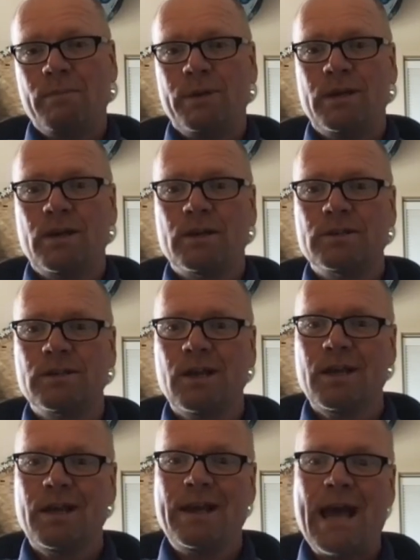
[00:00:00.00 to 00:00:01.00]
Because
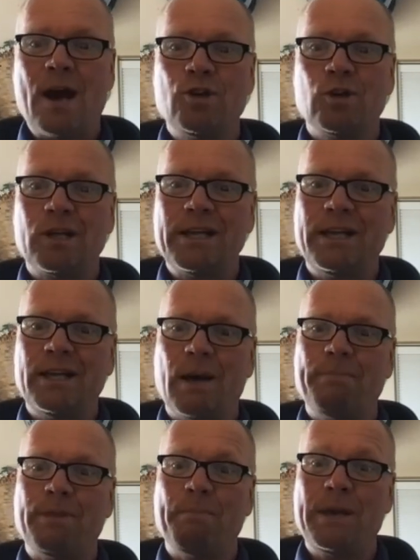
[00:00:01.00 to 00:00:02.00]
now you're cleaning
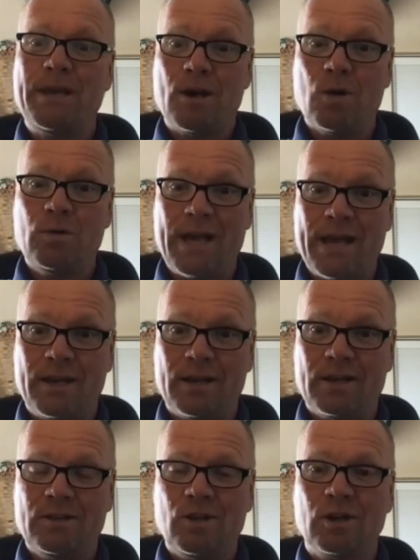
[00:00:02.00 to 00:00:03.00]
up the PO
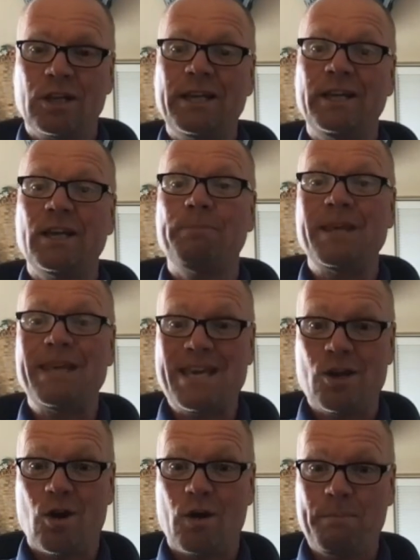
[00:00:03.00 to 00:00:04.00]
data, you're cleaning up
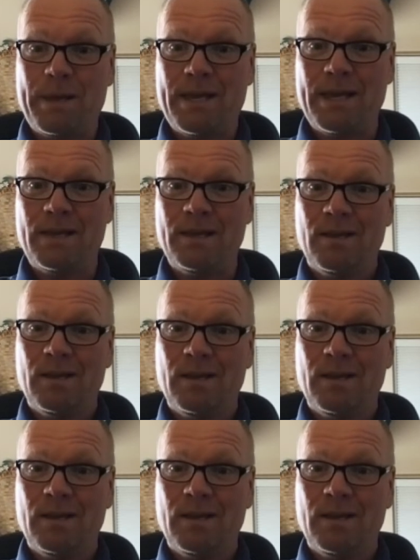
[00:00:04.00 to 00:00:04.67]
the ERP,